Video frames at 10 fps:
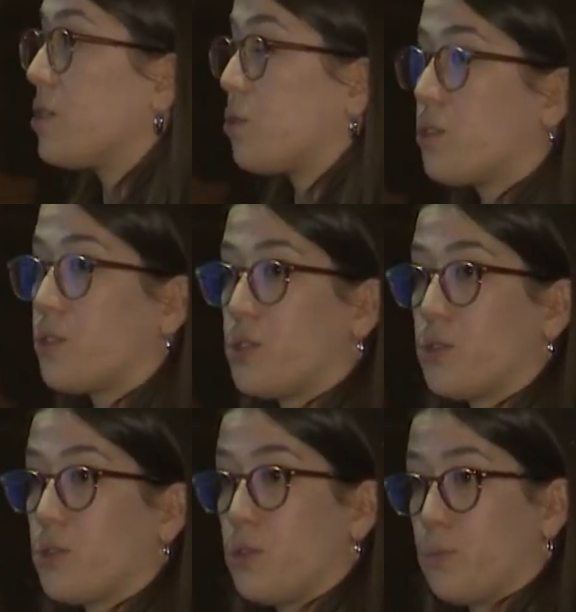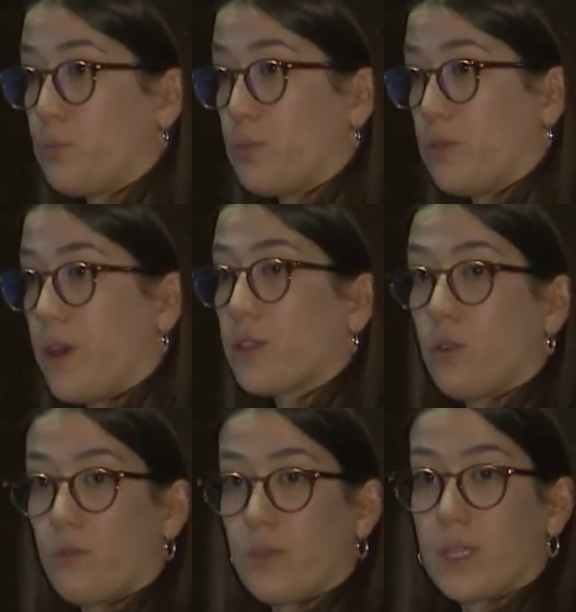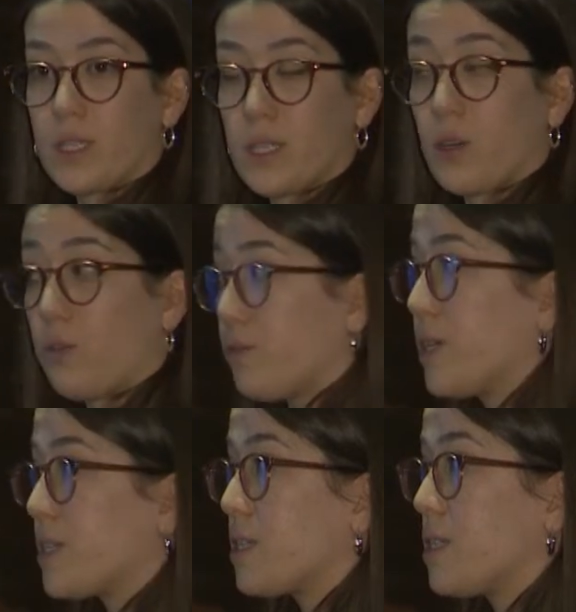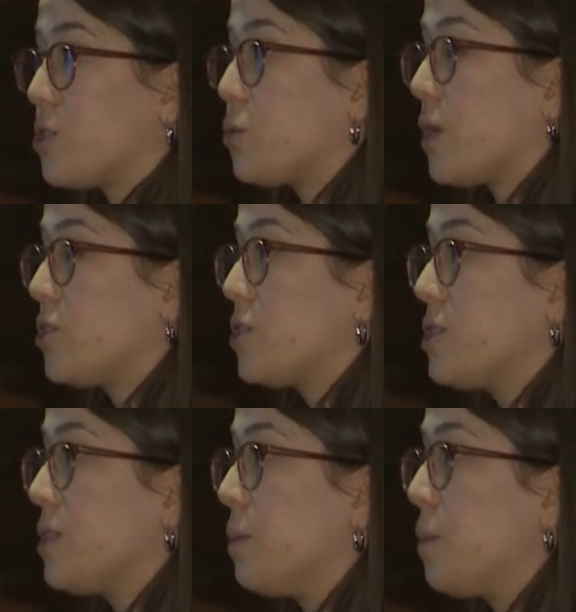order to prevent conflicting situations.